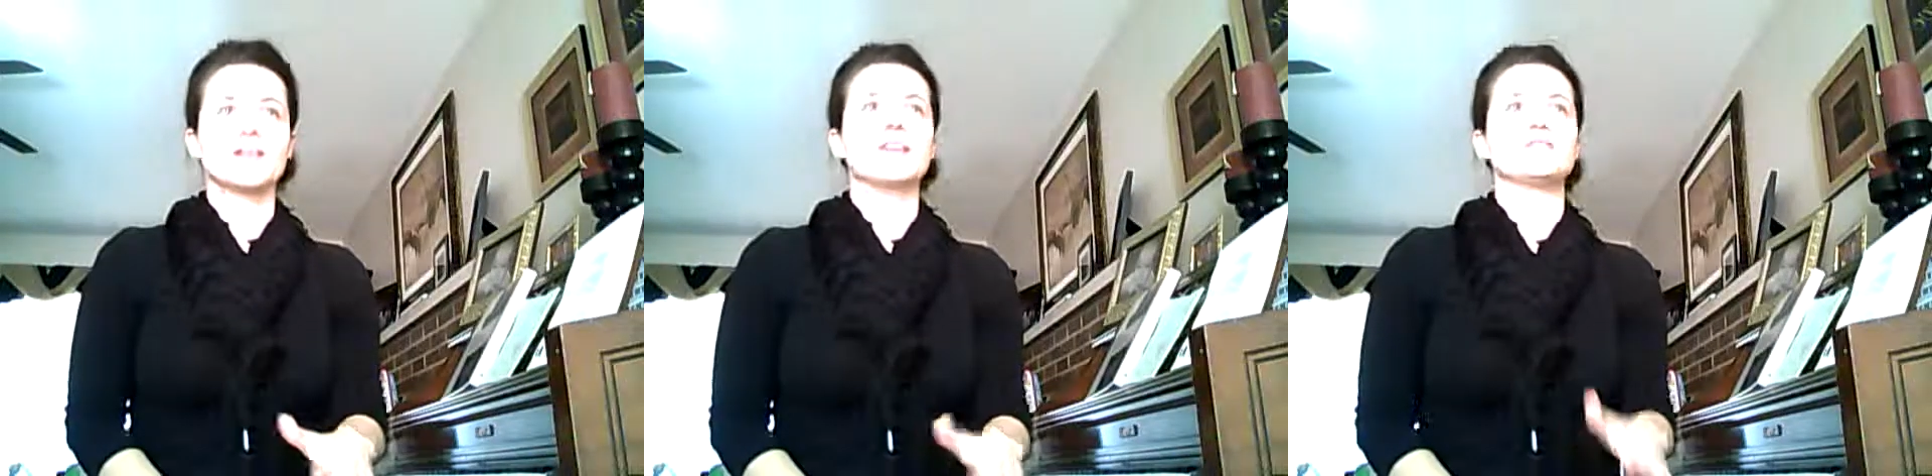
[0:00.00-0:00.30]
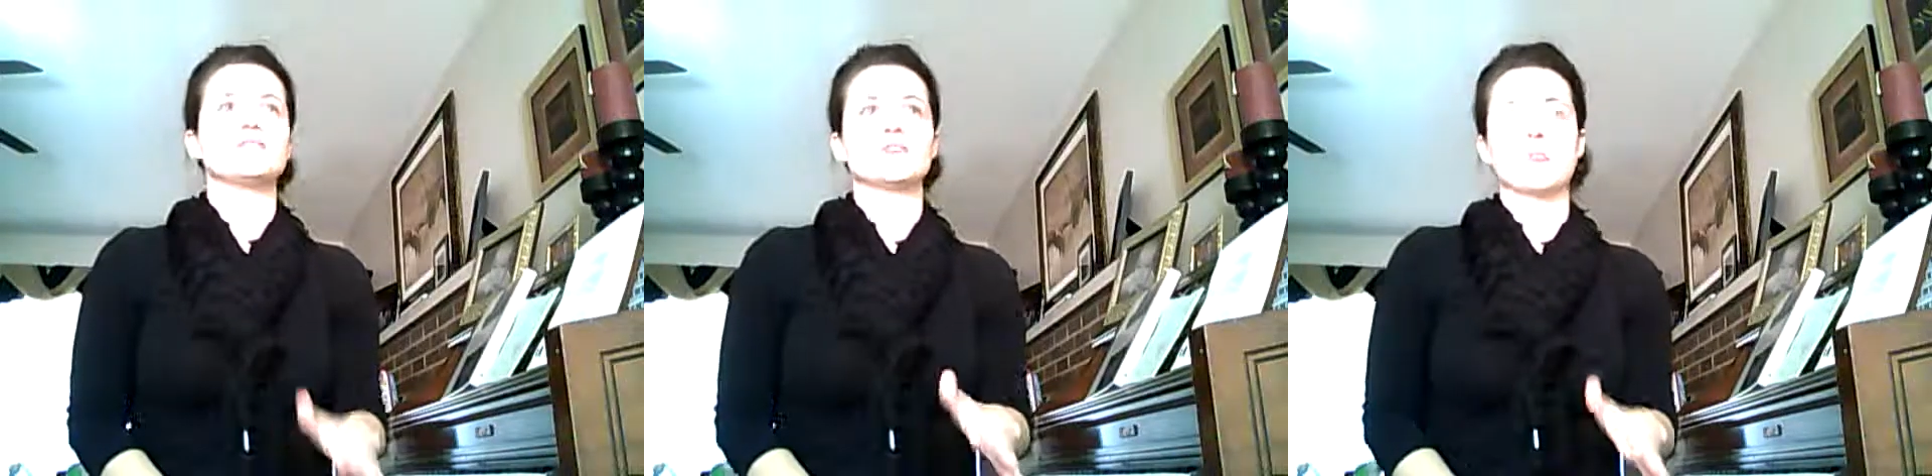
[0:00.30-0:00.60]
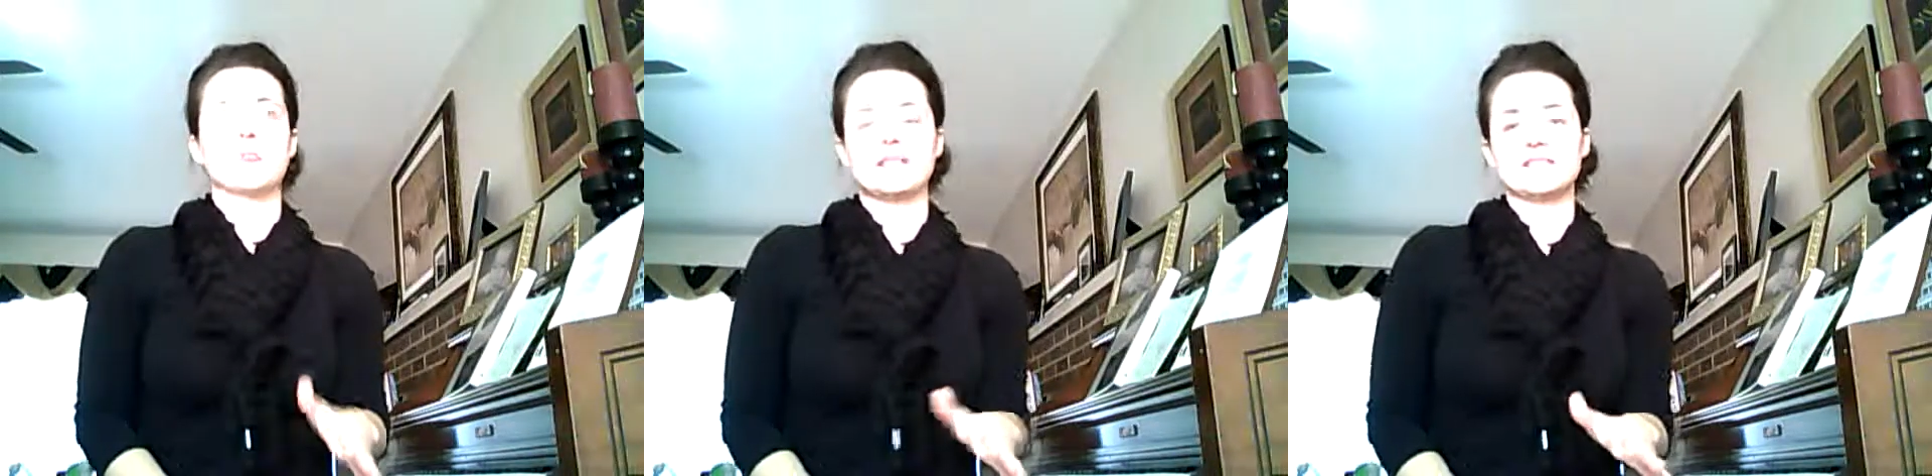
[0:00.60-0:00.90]
during
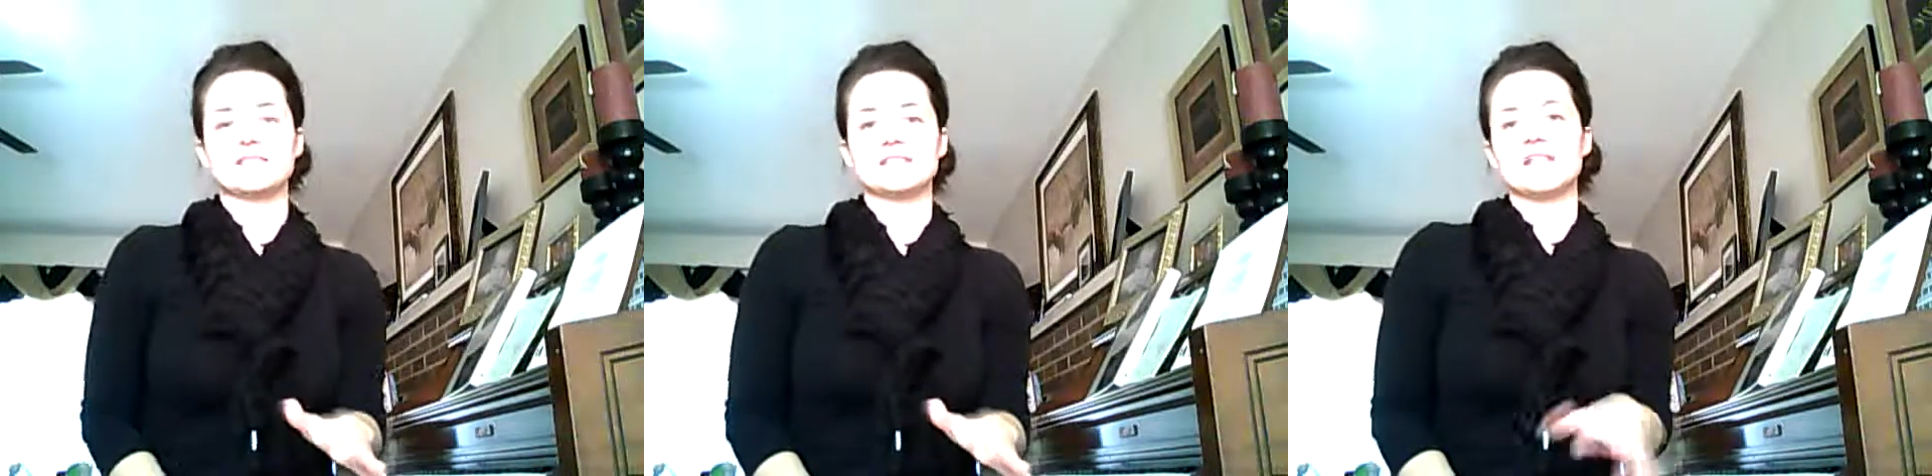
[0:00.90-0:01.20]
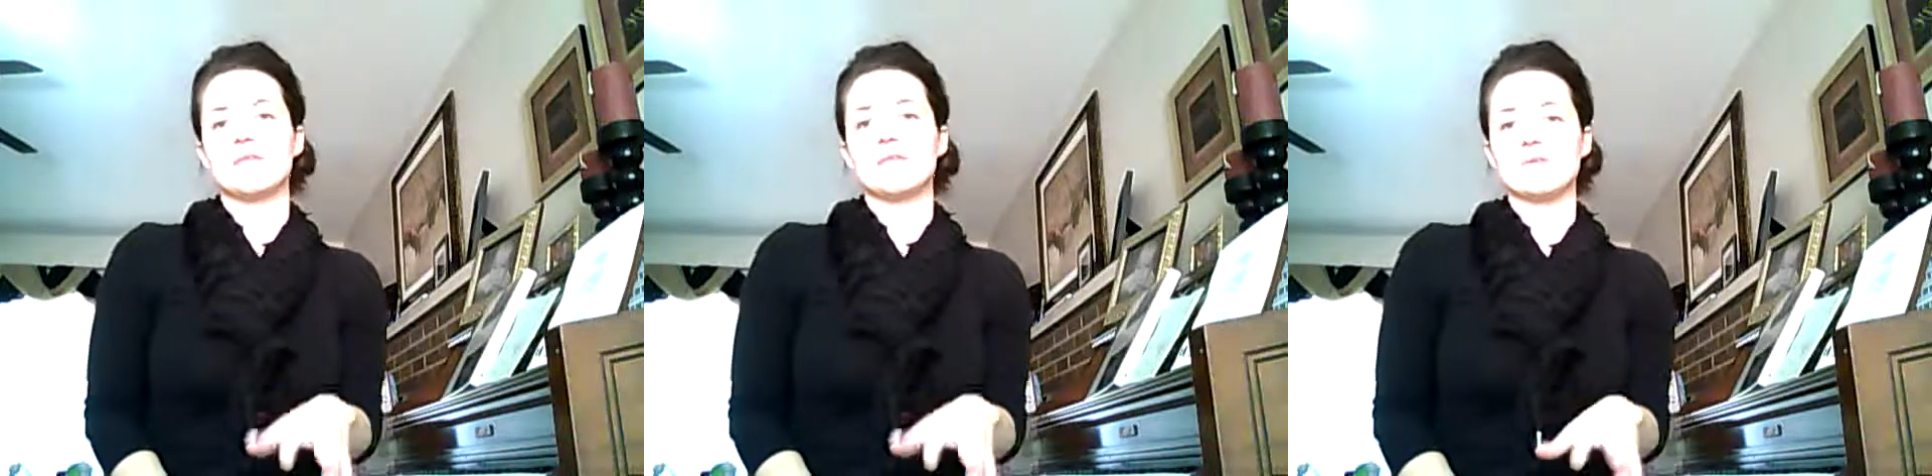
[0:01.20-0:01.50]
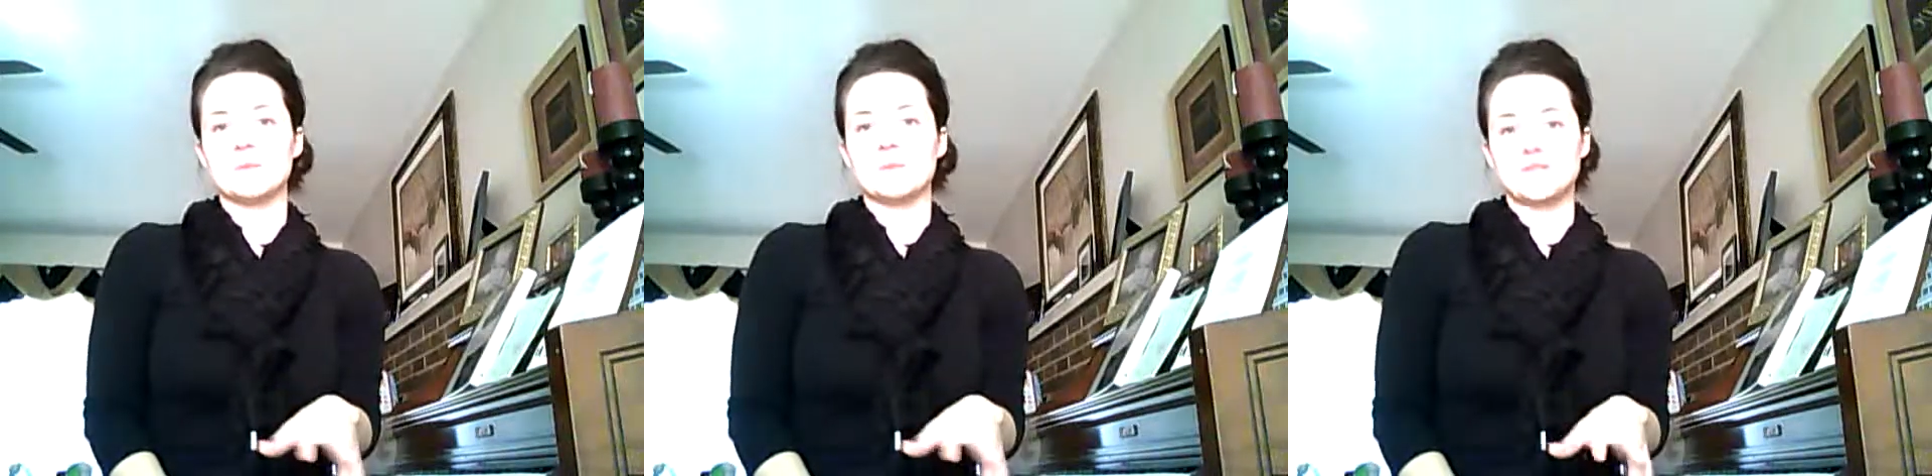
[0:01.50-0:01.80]
my lessons to help
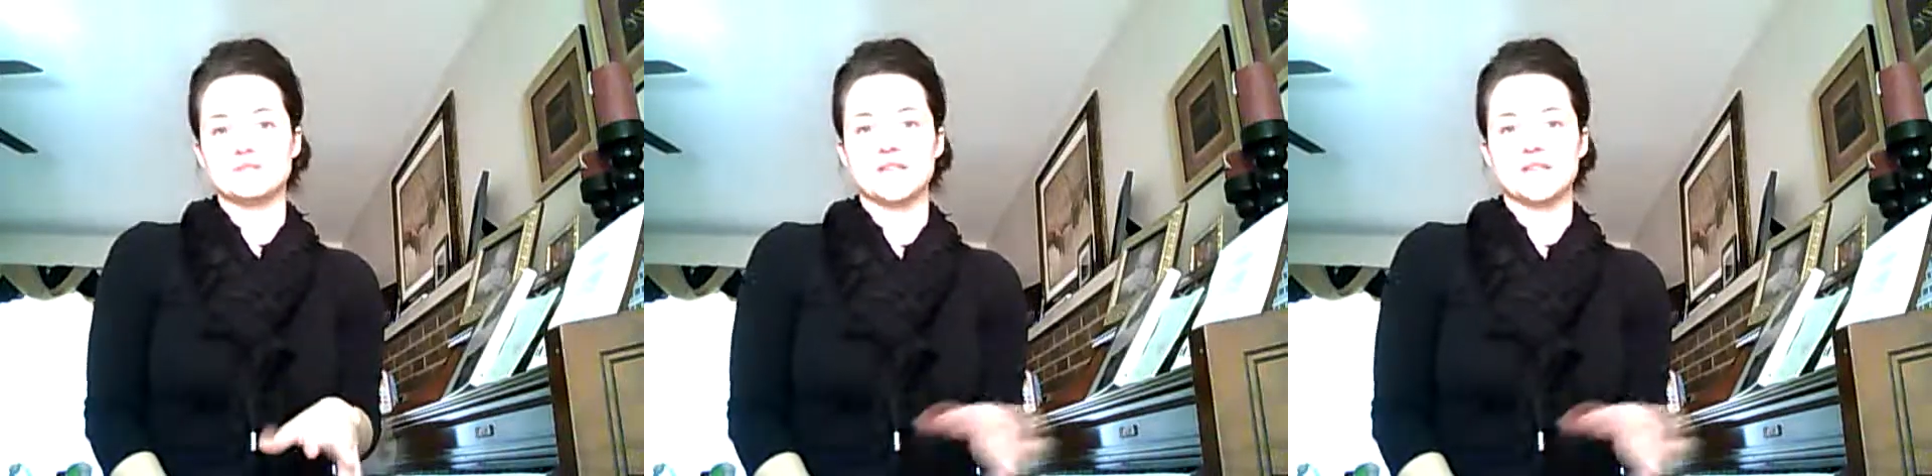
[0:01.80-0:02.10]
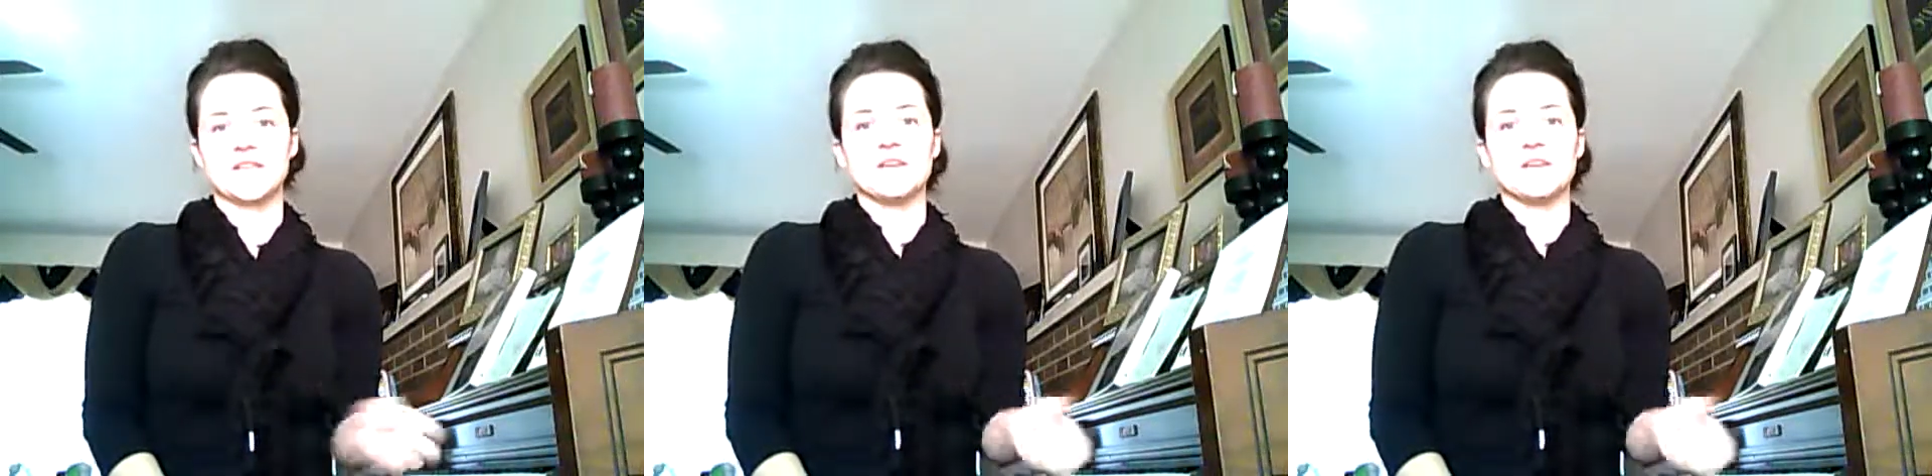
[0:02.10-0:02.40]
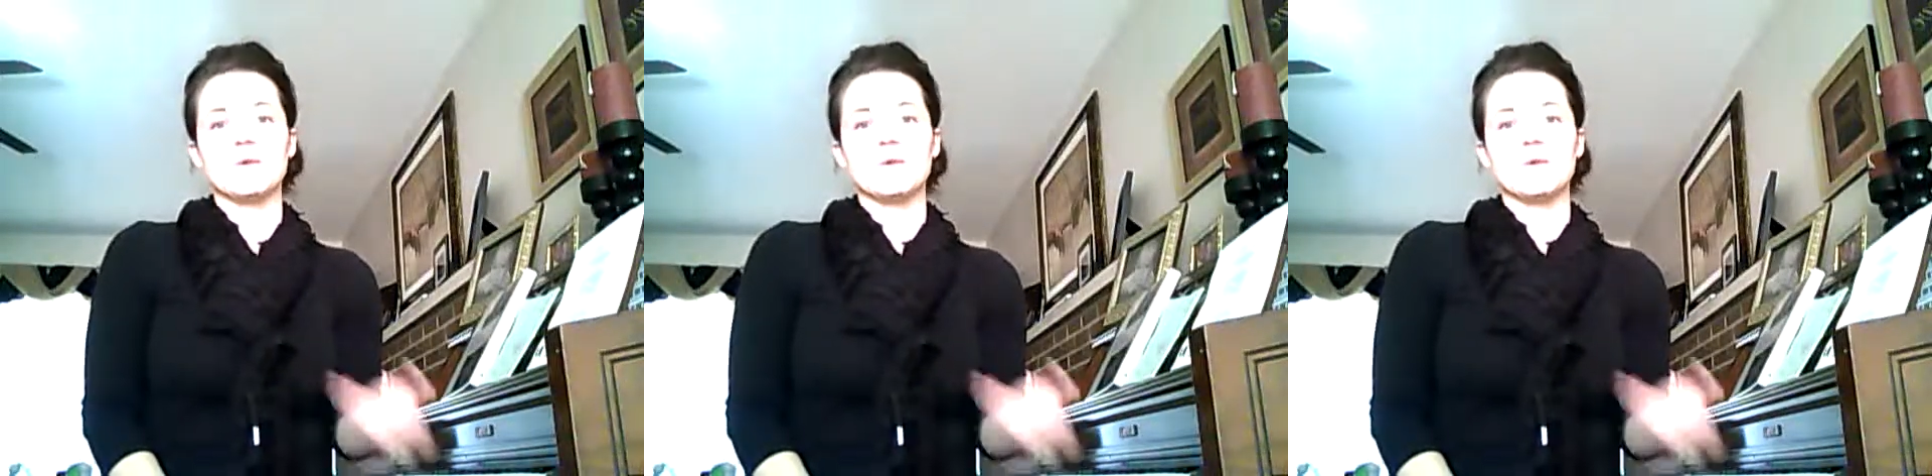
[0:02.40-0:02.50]
everyone understand